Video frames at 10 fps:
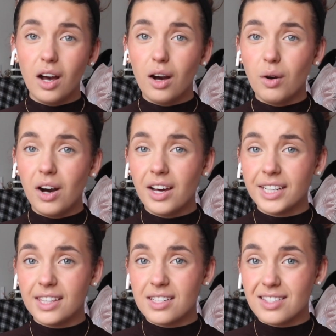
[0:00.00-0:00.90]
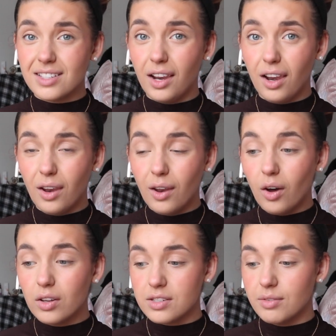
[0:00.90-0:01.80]
Oh honey, this is a
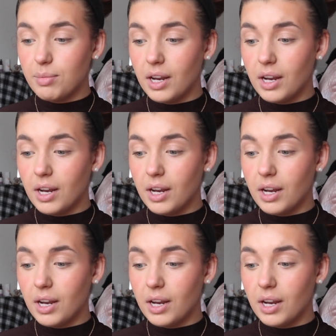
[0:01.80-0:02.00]
lot of